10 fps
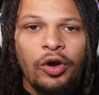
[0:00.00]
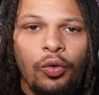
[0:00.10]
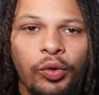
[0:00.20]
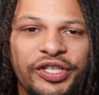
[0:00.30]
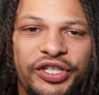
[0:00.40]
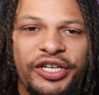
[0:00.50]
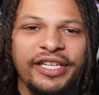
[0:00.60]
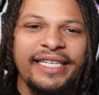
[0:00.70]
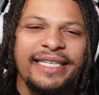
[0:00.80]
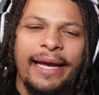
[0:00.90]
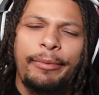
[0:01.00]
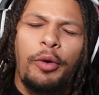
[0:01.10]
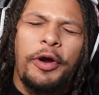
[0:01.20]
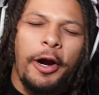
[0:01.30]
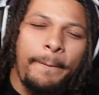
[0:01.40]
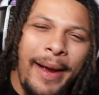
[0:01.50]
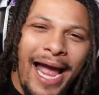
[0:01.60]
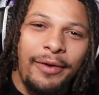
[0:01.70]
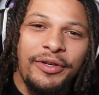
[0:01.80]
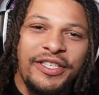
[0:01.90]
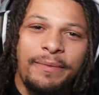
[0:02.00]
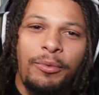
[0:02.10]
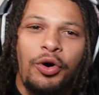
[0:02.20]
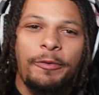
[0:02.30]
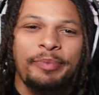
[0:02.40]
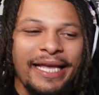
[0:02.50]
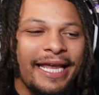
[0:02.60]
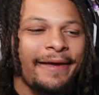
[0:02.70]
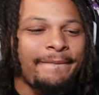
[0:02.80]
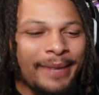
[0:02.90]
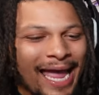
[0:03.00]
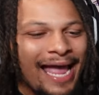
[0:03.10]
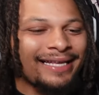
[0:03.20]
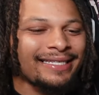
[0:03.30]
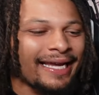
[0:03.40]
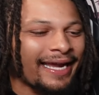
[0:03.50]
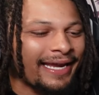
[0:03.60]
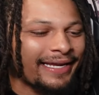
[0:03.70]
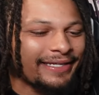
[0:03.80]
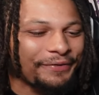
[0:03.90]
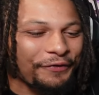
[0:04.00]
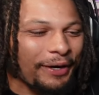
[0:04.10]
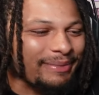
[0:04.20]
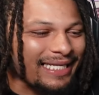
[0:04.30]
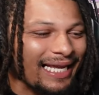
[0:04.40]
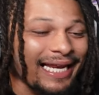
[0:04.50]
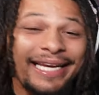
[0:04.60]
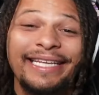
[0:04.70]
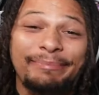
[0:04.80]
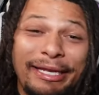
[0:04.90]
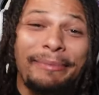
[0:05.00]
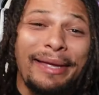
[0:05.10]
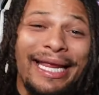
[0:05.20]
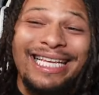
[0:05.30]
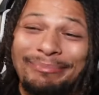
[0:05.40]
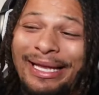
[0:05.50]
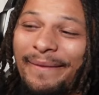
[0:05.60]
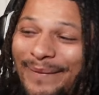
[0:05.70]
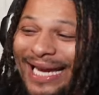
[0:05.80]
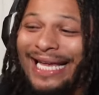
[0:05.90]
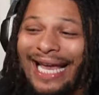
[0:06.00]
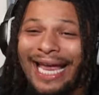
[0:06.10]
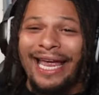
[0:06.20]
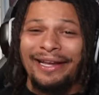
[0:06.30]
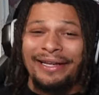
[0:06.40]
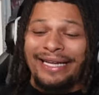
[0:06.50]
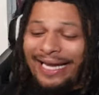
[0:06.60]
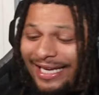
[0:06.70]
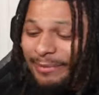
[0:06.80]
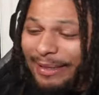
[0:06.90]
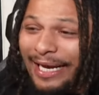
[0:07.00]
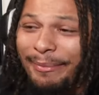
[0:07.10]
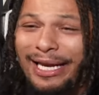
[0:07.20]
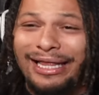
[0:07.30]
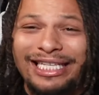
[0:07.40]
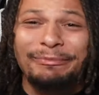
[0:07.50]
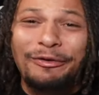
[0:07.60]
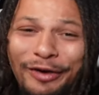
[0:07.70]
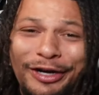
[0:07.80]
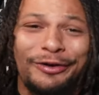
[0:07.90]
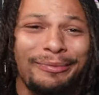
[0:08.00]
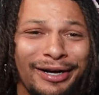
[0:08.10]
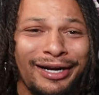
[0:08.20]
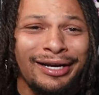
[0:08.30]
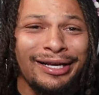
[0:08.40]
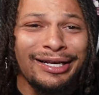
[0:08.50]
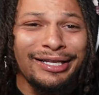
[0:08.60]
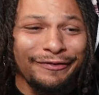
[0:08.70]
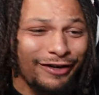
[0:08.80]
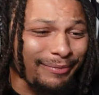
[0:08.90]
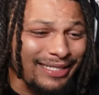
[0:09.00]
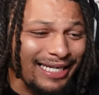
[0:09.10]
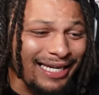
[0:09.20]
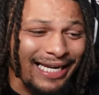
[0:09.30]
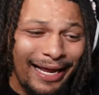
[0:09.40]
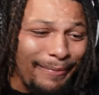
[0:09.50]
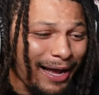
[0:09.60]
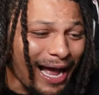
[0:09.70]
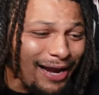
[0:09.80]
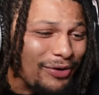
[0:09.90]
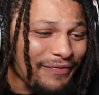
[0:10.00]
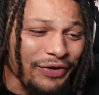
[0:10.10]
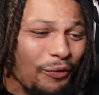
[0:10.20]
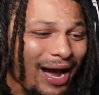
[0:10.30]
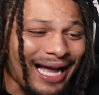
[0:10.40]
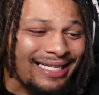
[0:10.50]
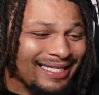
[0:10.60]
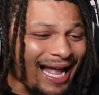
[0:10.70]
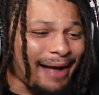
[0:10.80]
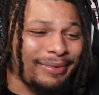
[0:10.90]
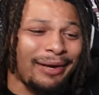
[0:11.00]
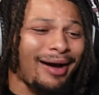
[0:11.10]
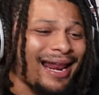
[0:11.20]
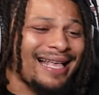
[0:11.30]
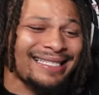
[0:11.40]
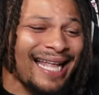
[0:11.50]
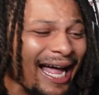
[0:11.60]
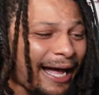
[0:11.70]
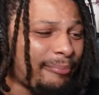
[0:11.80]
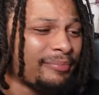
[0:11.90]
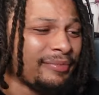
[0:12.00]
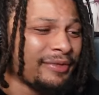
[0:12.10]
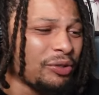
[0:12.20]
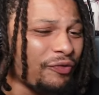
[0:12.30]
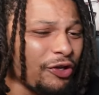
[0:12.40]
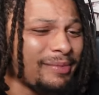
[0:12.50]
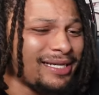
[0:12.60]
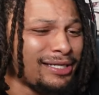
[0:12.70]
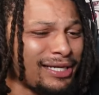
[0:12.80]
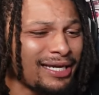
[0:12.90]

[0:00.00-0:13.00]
What's good, Keys Gang, bro? We are back with some more Pete and Bas, gang. You feel what I'm saying? And it's been a minute. It's been a minute, gang. It's been a minute. Let's be real, bro. You feel what I'm saying? And I'm I don't even know why I stopped. Like, why did I stop? You feel me?